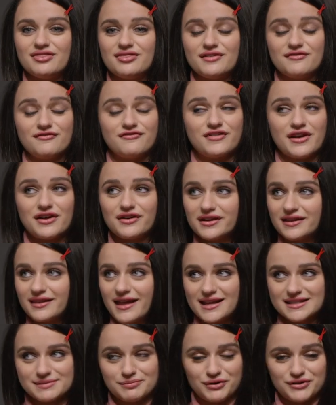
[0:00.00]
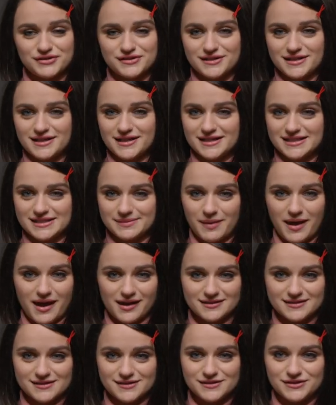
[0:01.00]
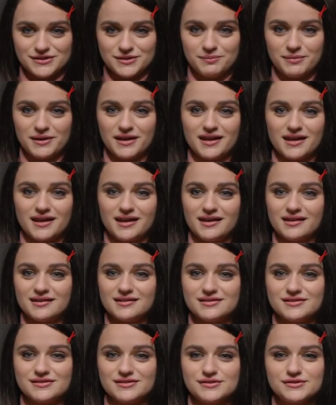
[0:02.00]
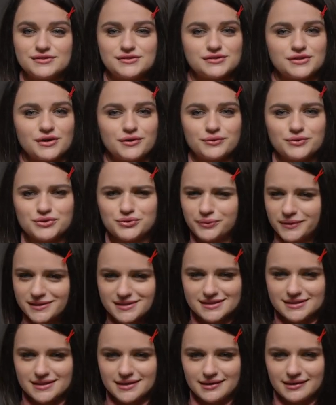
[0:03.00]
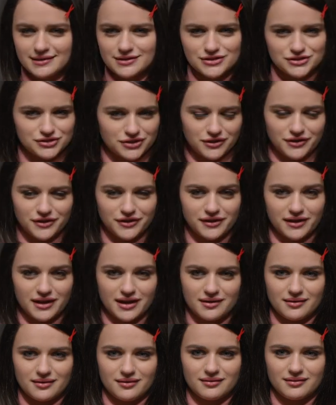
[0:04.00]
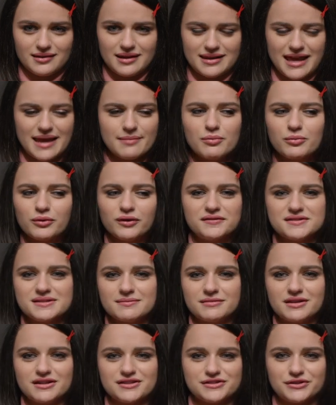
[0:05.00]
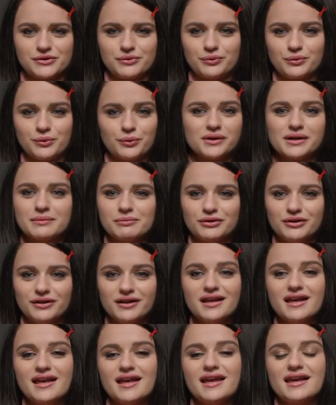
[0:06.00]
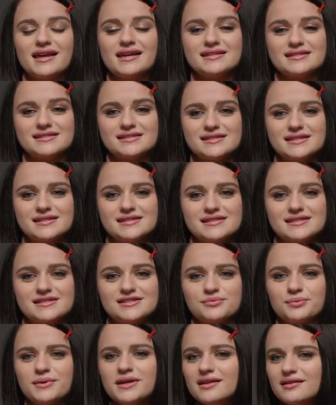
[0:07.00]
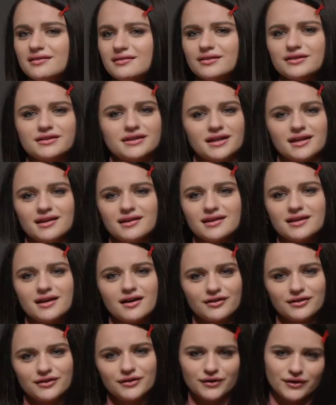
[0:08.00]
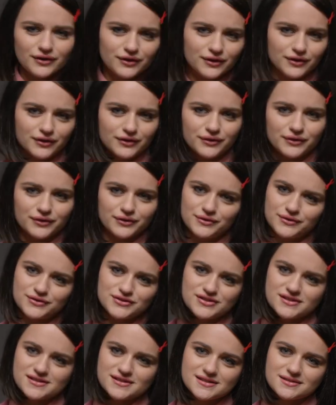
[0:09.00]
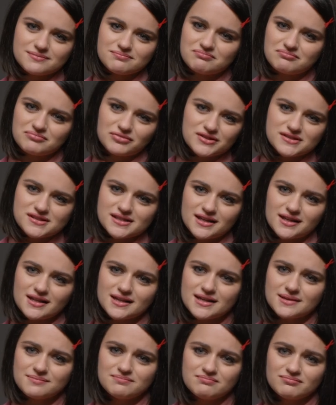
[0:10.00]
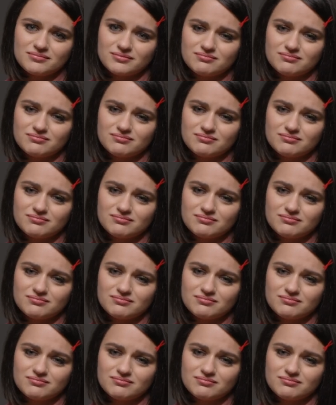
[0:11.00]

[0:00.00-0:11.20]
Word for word: the very last person he expects to be so twisted and dark and capable of something so horrible is this sweet-looking young girl who just looks like a